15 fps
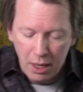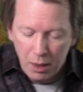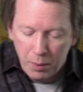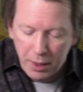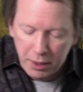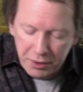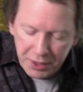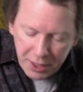
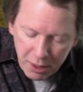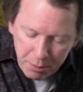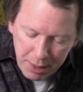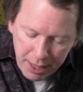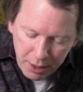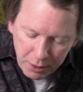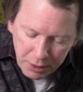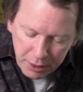Well, think
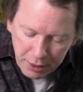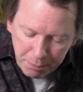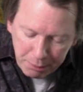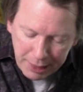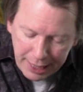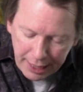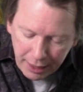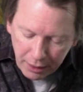about the
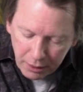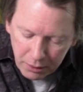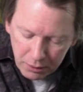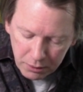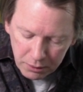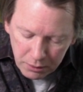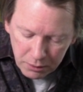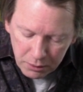
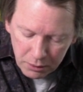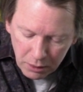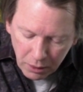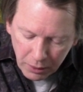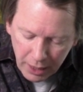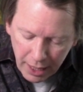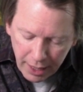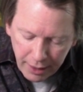plane,
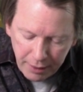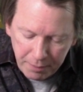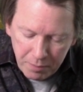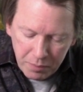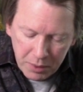okay?